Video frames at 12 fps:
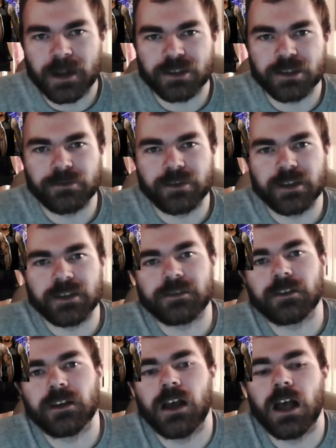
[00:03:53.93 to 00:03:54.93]
match there
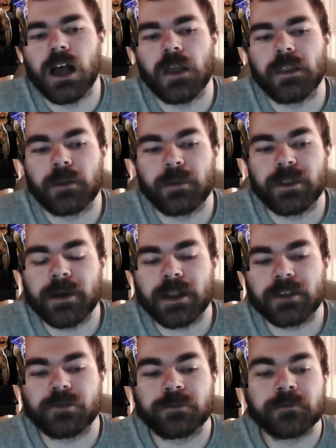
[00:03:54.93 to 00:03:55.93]
is, that'll be the
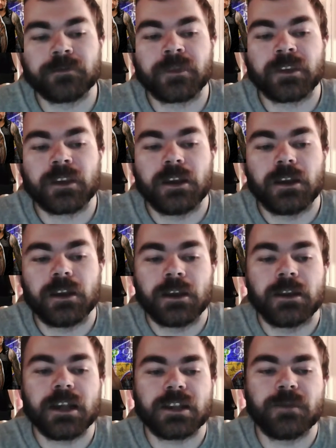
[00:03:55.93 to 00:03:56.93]
match.
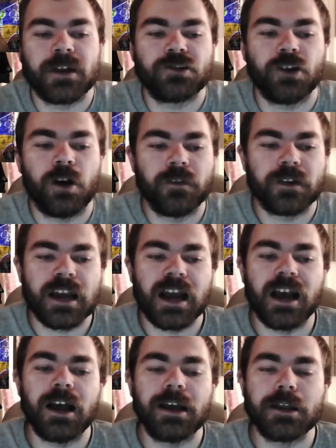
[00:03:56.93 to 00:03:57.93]
Next match on the
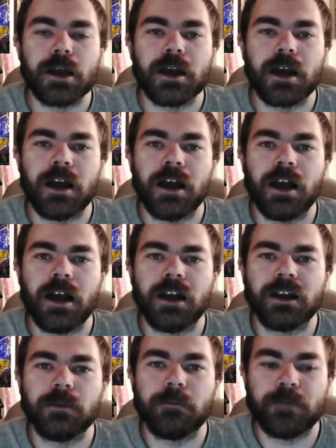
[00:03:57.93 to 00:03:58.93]
card,
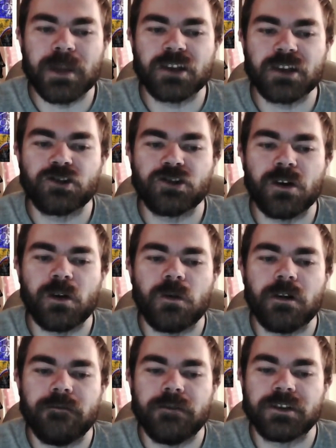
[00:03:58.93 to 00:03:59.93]
Big Show